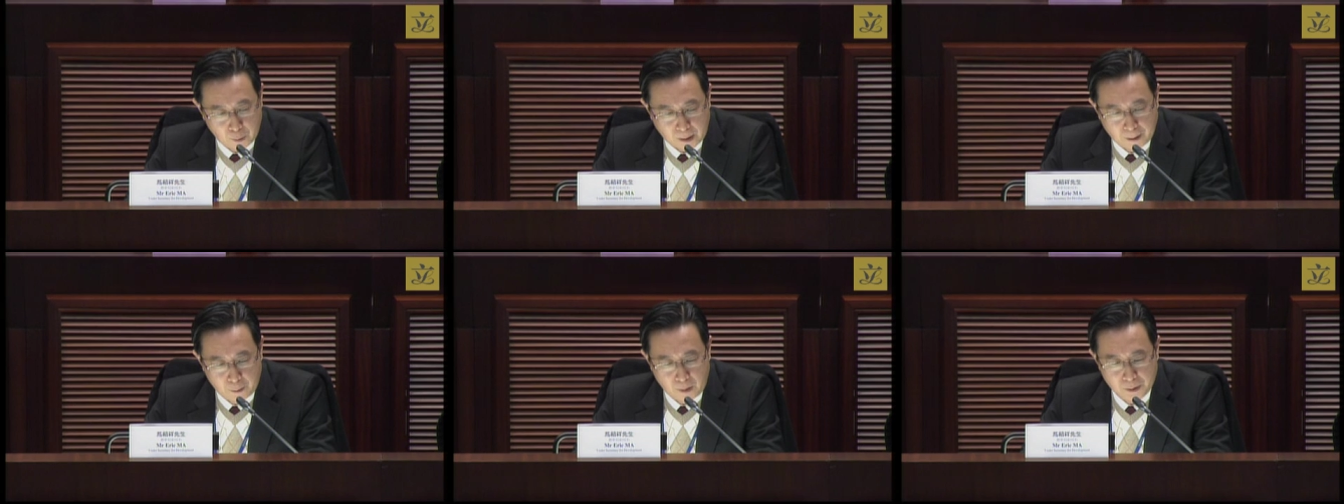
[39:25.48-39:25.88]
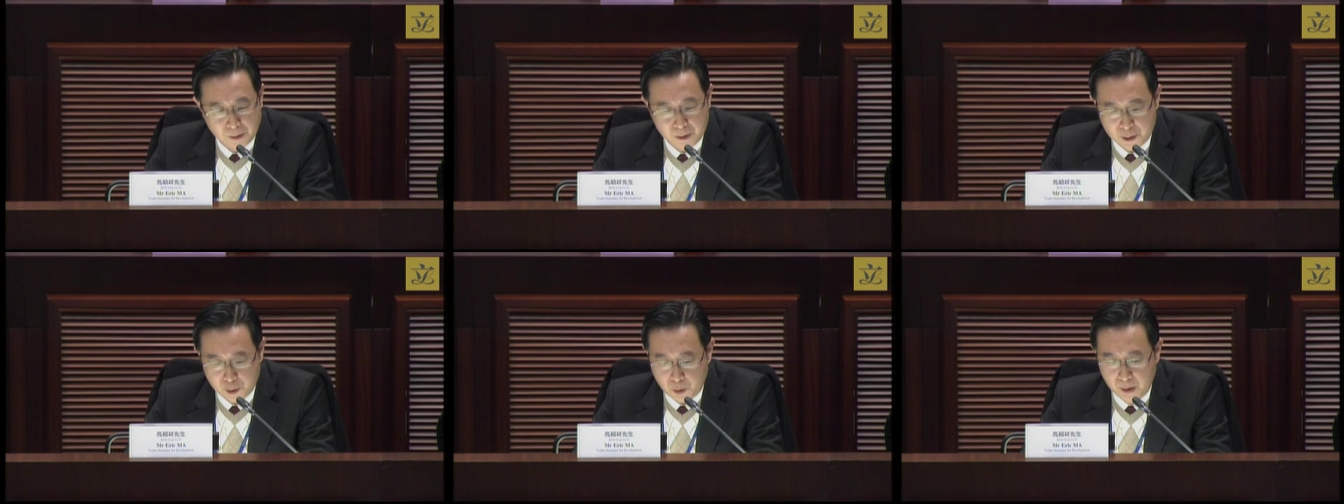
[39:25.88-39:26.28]
We have
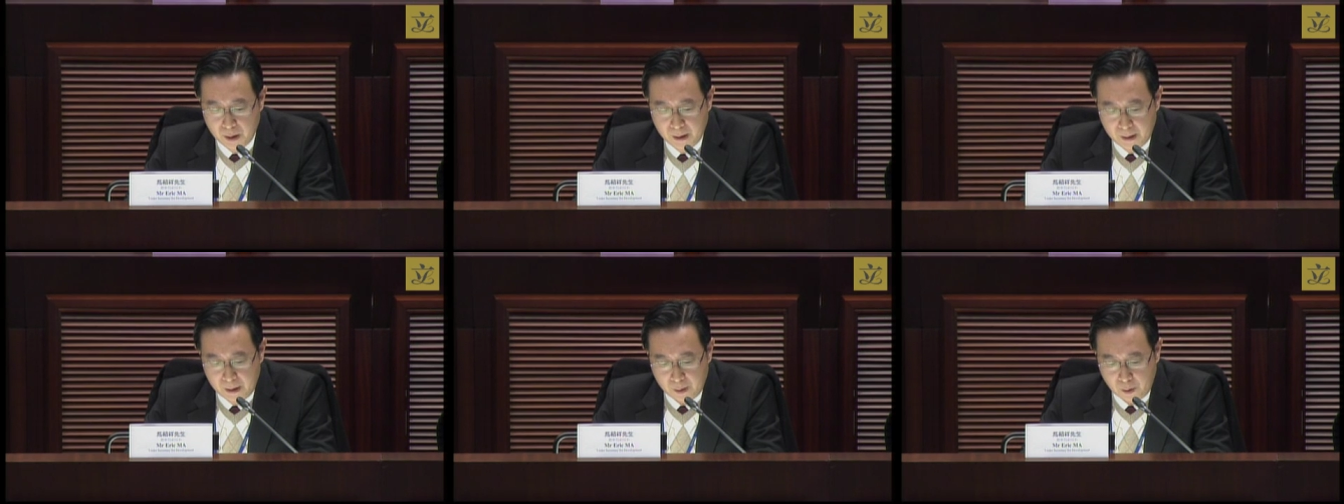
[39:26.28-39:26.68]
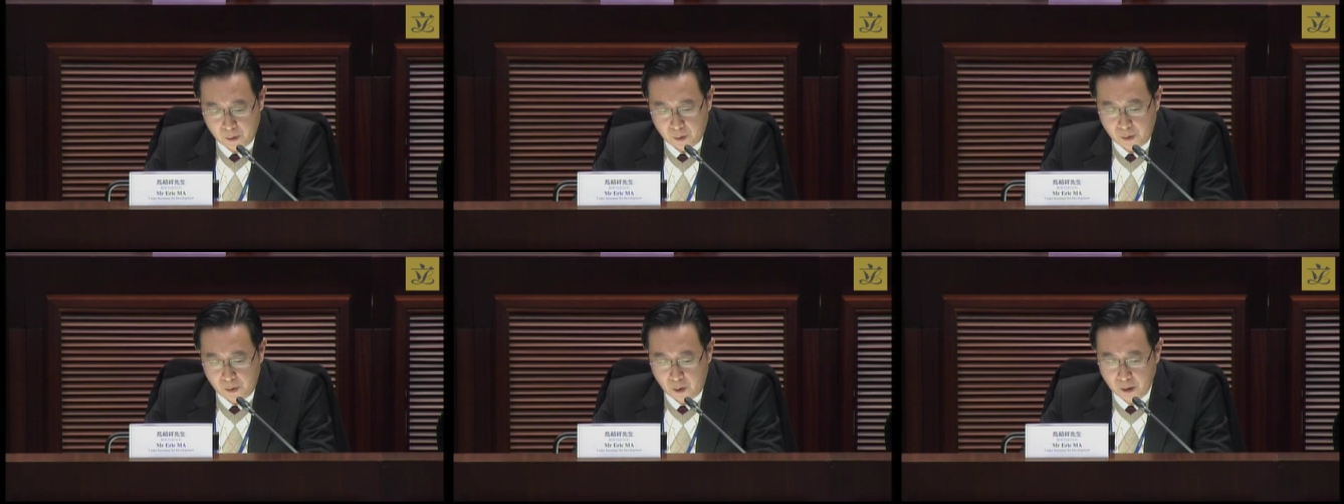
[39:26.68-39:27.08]
done some
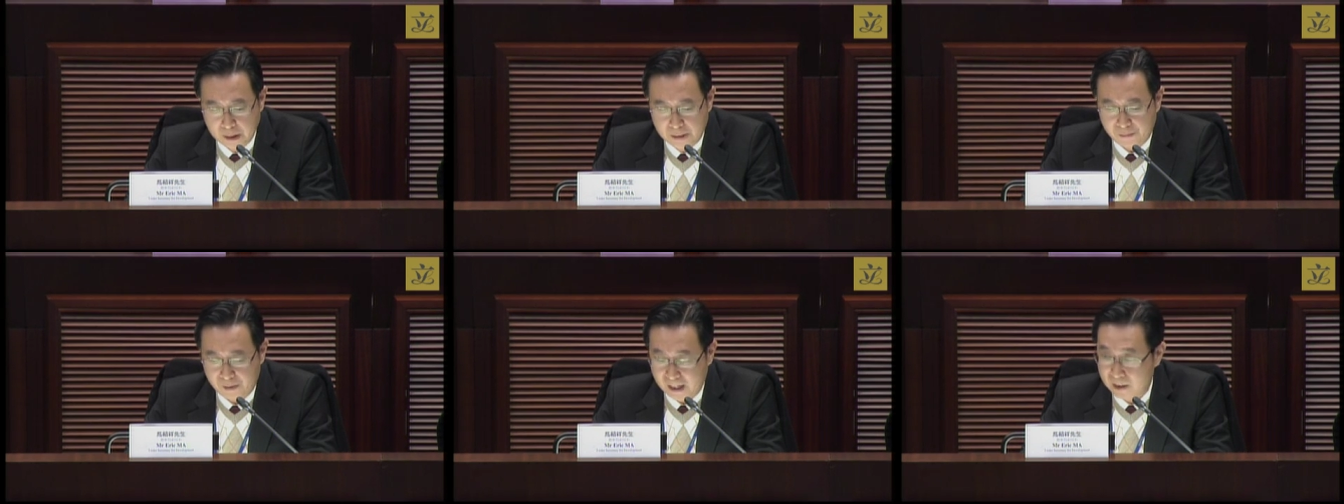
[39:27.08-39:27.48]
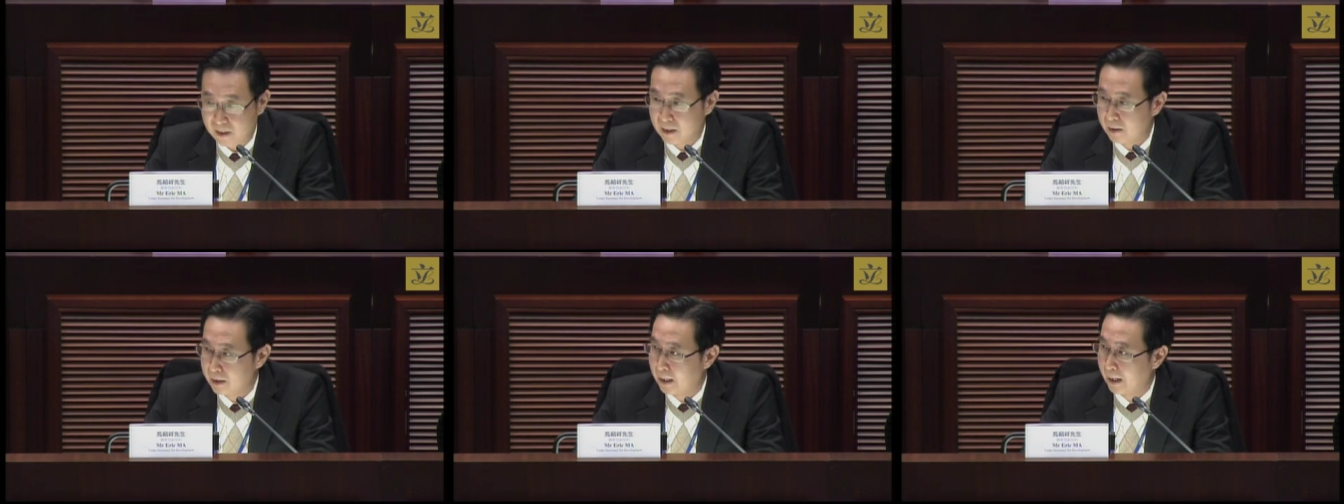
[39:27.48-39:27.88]
preliminary
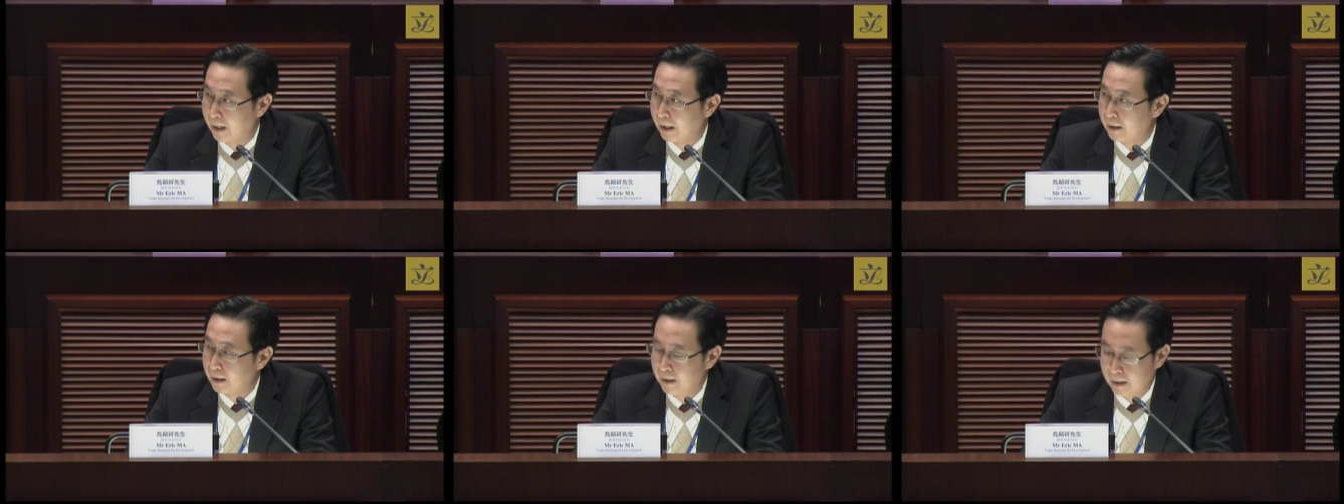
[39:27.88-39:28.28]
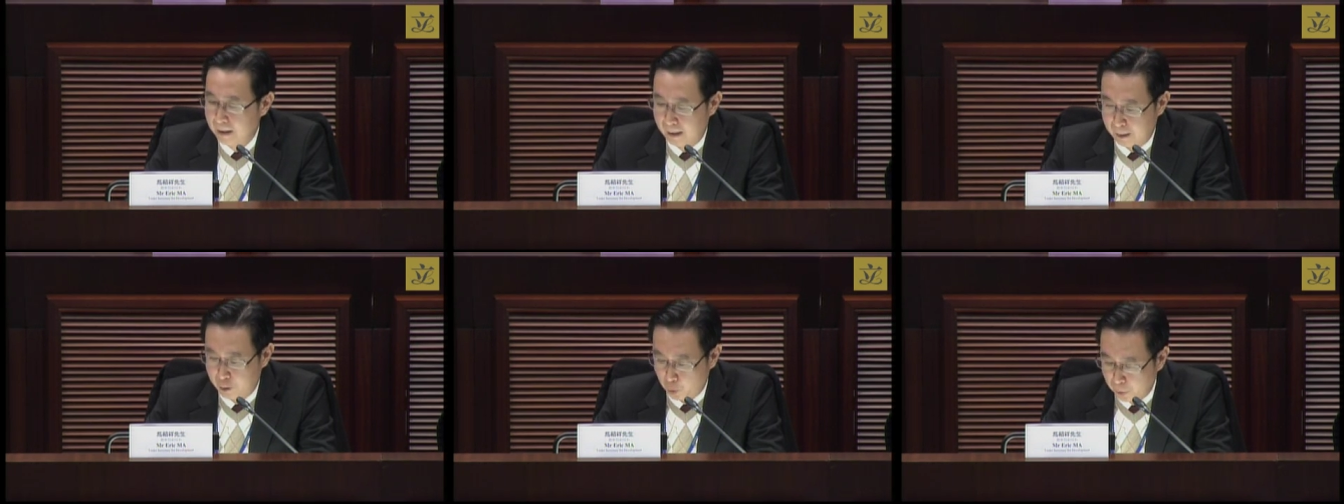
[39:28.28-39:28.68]
studies
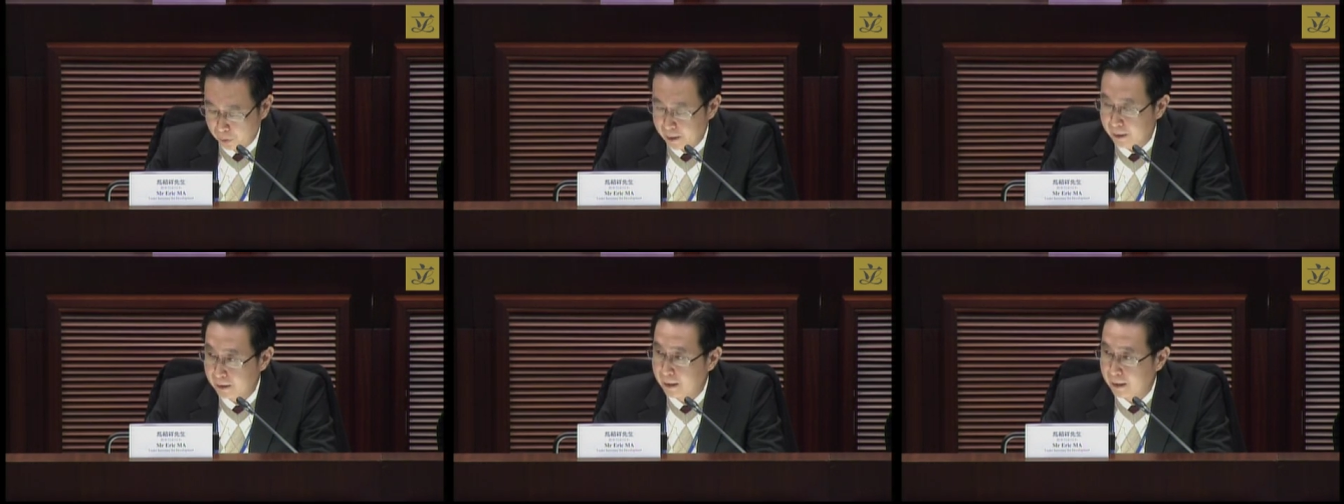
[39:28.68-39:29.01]
about um,